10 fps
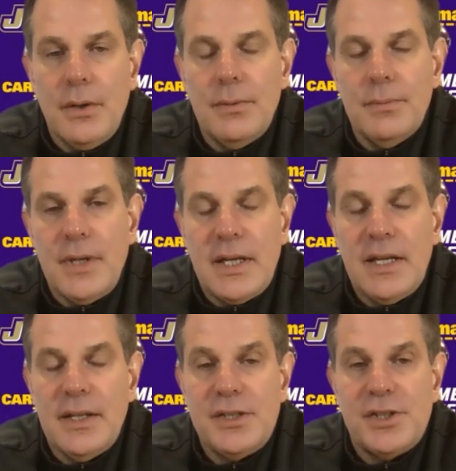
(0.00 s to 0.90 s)
they got a
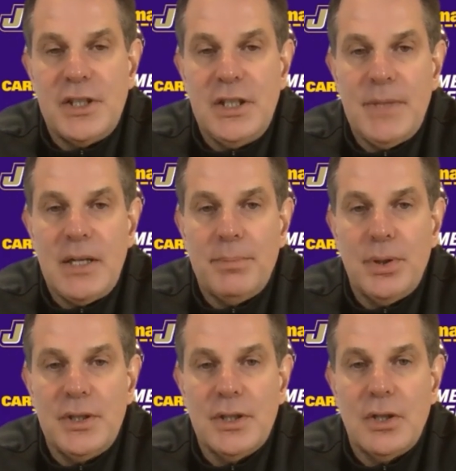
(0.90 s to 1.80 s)
nice scheme. They can
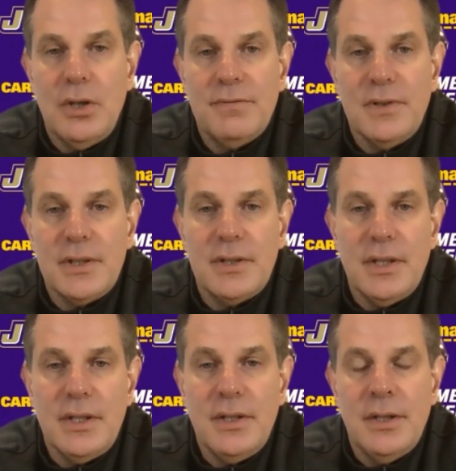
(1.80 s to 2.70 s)
put you in conflict
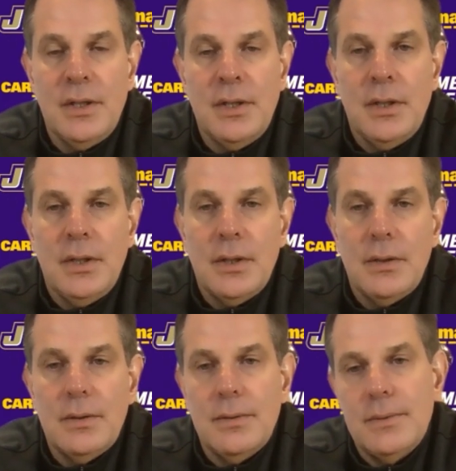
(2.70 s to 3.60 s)
and
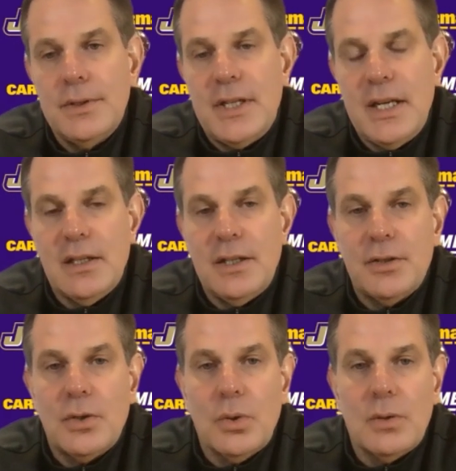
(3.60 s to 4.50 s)
you can't let the
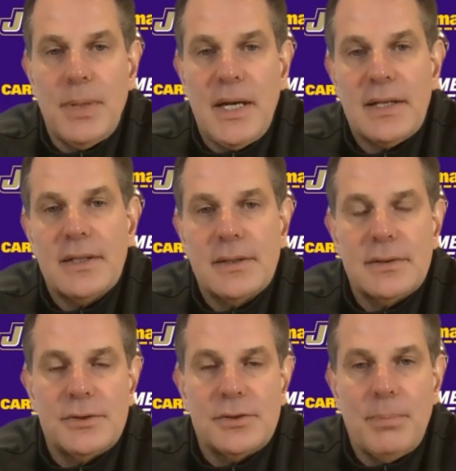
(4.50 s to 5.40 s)
quarterback
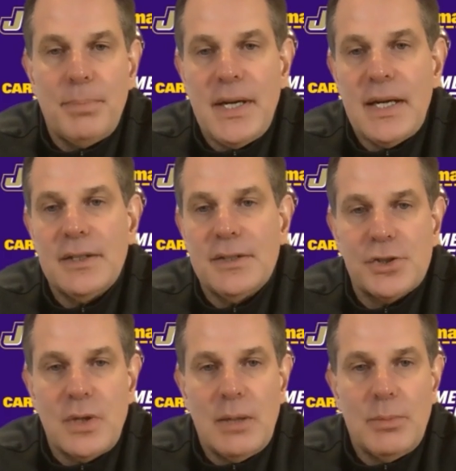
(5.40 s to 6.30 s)
drop back and
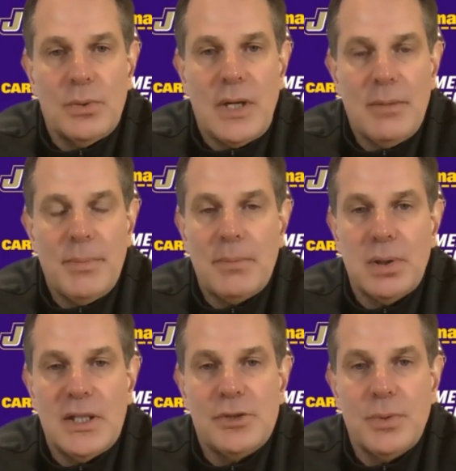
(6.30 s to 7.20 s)
scramble around, make
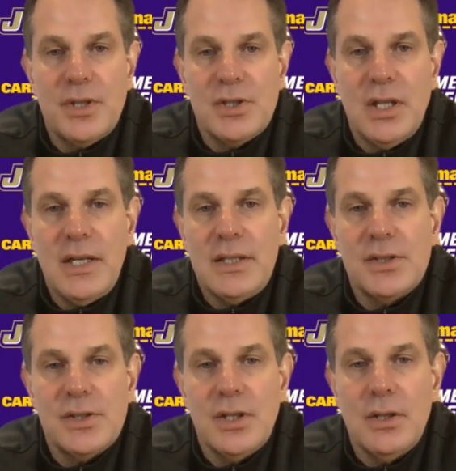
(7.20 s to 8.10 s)
plays with his legs.
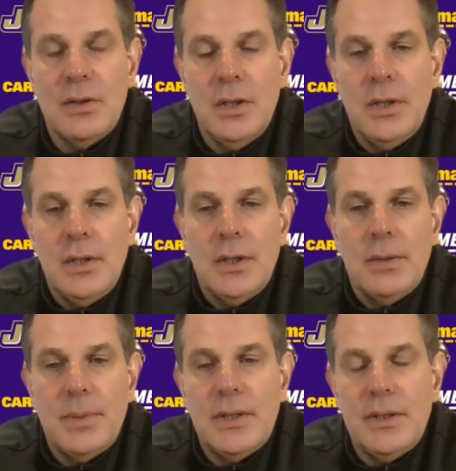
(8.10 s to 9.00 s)
So,
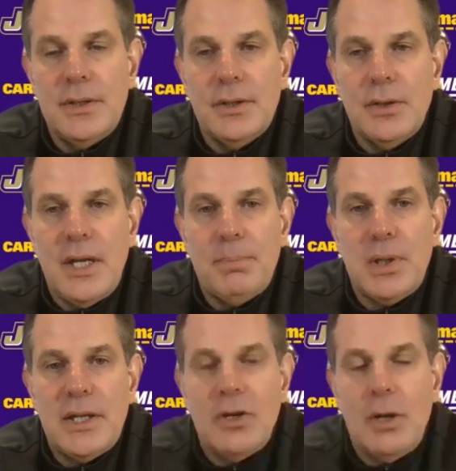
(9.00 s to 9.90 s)
but they
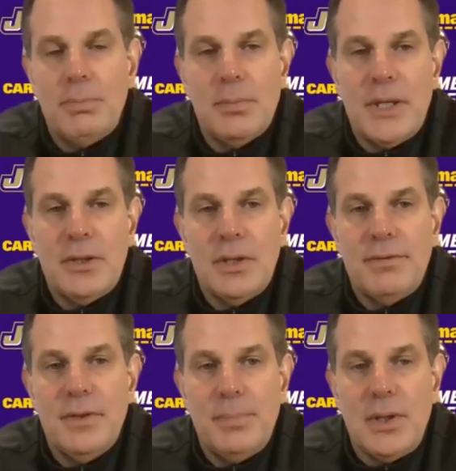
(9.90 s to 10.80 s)
play complementary
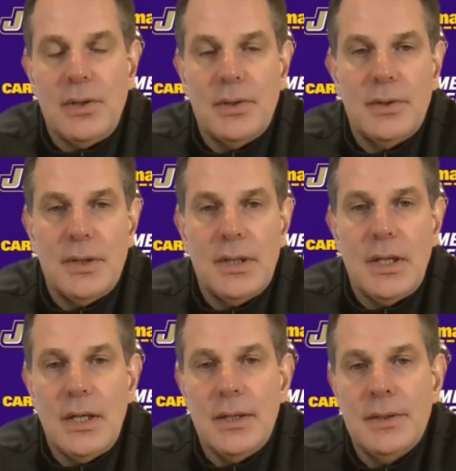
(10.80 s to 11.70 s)
football.
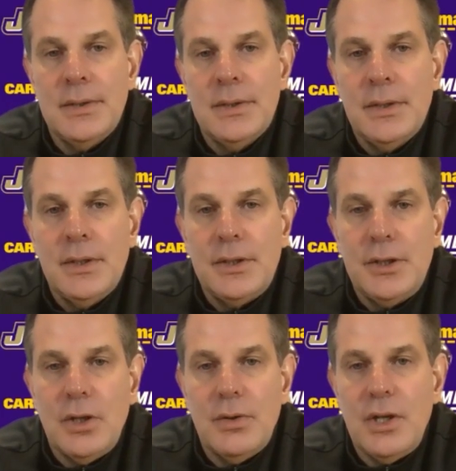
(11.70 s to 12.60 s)

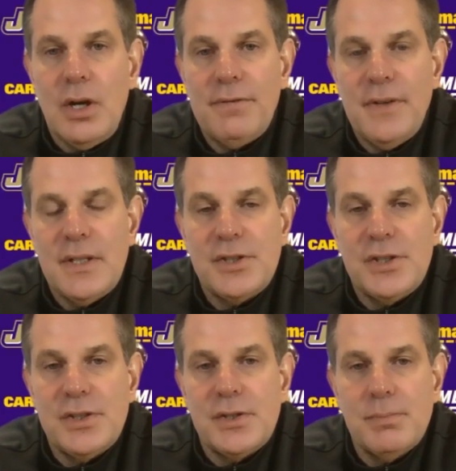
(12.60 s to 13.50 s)
The offense
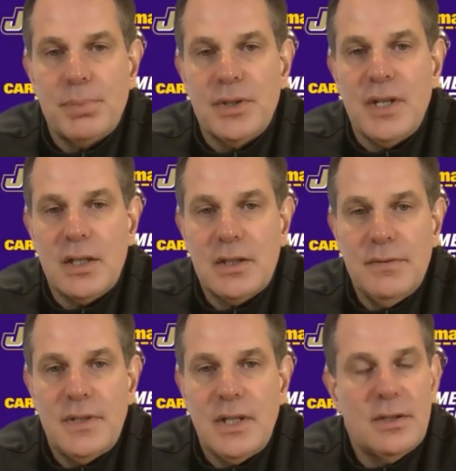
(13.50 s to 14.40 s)
is
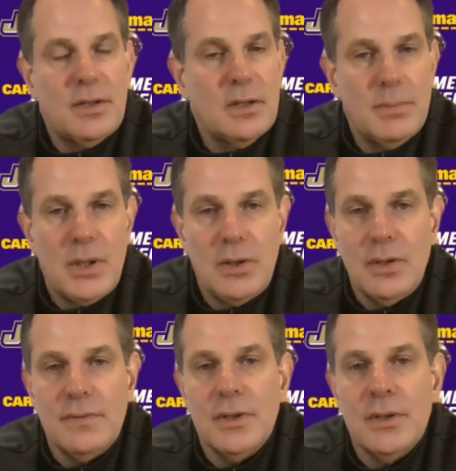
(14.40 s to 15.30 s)
productive, doesn't turn the ball
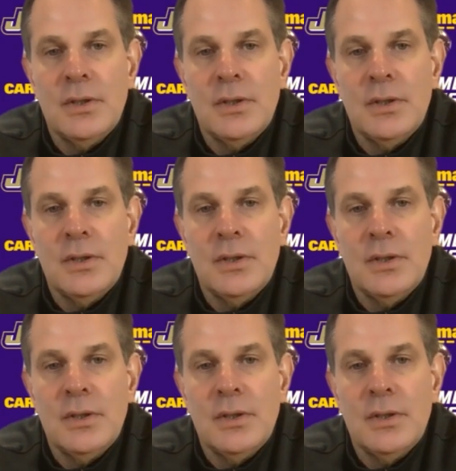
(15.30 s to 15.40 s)
over,